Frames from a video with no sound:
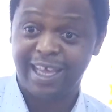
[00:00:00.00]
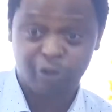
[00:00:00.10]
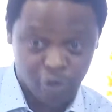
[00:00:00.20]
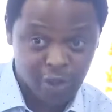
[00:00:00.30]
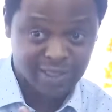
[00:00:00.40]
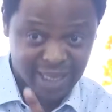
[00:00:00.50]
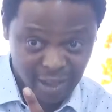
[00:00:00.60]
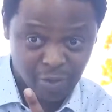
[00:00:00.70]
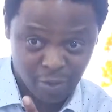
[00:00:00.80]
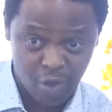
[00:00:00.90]
Do you know it
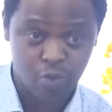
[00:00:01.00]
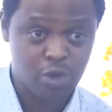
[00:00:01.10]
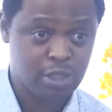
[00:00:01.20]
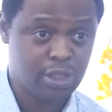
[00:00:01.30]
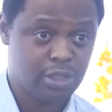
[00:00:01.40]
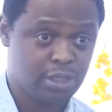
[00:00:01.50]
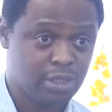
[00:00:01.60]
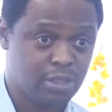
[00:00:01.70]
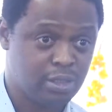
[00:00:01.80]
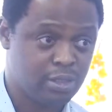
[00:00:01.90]
started with one word?
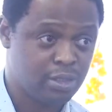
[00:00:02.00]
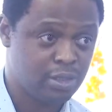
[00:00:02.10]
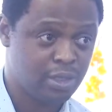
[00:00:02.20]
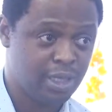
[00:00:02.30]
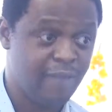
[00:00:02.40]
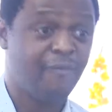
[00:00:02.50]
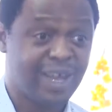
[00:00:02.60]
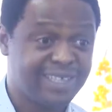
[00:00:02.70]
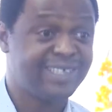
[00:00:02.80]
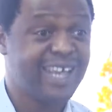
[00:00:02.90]
In
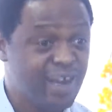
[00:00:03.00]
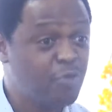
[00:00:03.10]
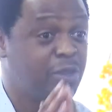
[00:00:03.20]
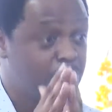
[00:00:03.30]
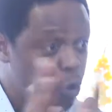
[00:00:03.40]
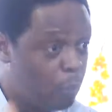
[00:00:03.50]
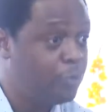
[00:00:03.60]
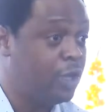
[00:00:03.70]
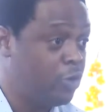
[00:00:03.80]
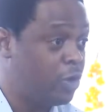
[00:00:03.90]
fact, it started with me
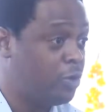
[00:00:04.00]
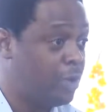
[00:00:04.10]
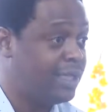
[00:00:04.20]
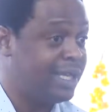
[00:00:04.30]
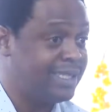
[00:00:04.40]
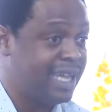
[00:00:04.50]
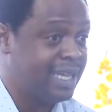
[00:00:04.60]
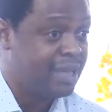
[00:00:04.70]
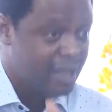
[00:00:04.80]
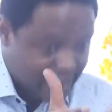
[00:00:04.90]
opening a document and
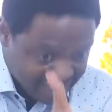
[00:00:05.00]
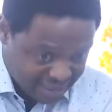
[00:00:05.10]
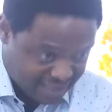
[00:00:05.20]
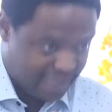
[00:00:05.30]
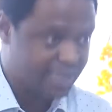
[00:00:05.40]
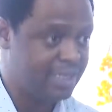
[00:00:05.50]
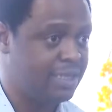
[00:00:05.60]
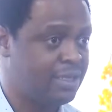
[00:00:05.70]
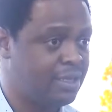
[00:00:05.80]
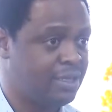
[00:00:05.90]
saying, thesis.
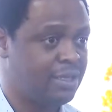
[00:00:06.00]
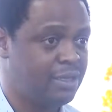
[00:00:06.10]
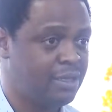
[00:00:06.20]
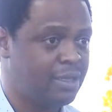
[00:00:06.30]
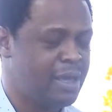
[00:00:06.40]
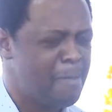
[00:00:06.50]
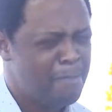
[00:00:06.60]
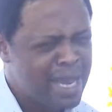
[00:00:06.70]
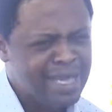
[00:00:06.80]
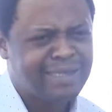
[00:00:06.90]

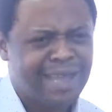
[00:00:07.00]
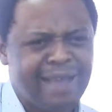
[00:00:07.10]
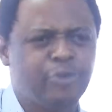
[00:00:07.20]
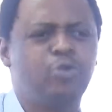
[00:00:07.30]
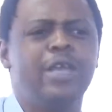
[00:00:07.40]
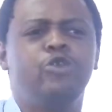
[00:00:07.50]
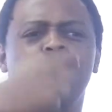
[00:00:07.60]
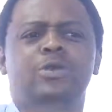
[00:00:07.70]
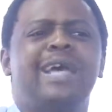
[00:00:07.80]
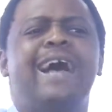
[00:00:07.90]
Many times we
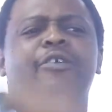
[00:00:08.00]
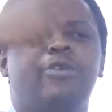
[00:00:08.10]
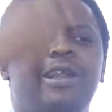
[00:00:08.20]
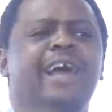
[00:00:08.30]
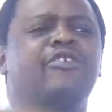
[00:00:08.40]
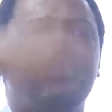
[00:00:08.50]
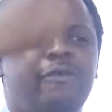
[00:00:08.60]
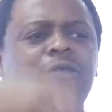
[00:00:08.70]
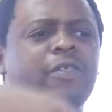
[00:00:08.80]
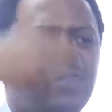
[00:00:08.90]
don't actually
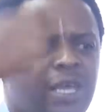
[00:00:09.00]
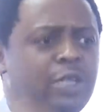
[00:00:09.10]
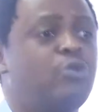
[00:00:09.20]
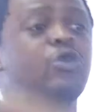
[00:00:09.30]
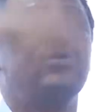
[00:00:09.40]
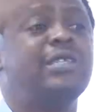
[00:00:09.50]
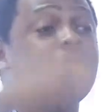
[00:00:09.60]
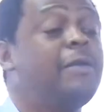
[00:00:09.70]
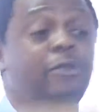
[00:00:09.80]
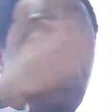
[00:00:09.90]
achieve the things. We don't,
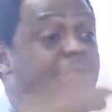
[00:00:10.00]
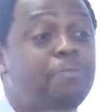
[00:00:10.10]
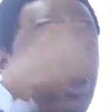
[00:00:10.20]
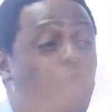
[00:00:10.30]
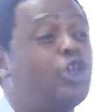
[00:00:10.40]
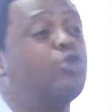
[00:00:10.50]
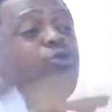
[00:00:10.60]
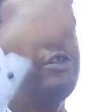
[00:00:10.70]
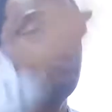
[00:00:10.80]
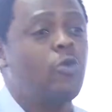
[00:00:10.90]
just because
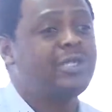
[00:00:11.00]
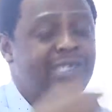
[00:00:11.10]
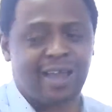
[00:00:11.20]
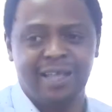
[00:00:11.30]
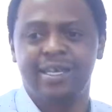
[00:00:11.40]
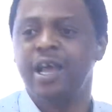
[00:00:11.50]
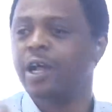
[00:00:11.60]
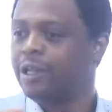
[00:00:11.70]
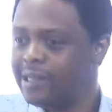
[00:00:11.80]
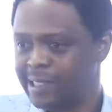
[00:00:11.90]
we don't start.
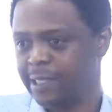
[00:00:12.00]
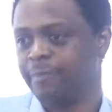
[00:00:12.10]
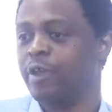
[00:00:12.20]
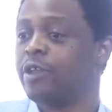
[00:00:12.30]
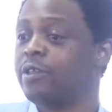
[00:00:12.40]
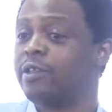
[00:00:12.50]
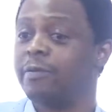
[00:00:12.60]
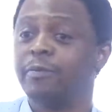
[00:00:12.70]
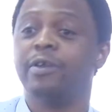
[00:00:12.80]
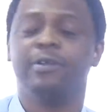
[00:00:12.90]
Listen,
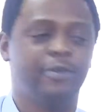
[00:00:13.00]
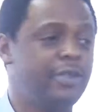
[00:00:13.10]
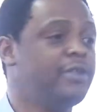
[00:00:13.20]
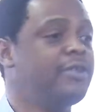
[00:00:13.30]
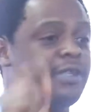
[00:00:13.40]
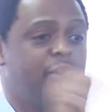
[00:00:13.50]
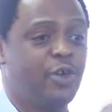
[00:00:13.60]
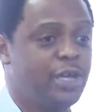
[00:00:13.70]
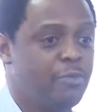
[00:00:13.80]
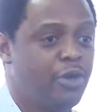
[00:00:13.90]
tell
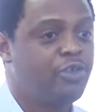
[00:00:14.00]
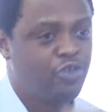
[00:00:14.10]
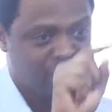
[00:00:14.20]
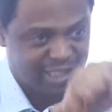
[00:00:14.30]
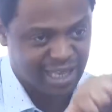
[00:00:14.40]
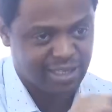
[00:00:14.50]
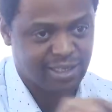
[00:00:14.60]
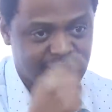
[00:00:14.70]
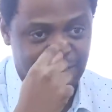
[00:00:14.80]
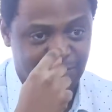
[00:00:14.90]
your neighbor, just start it.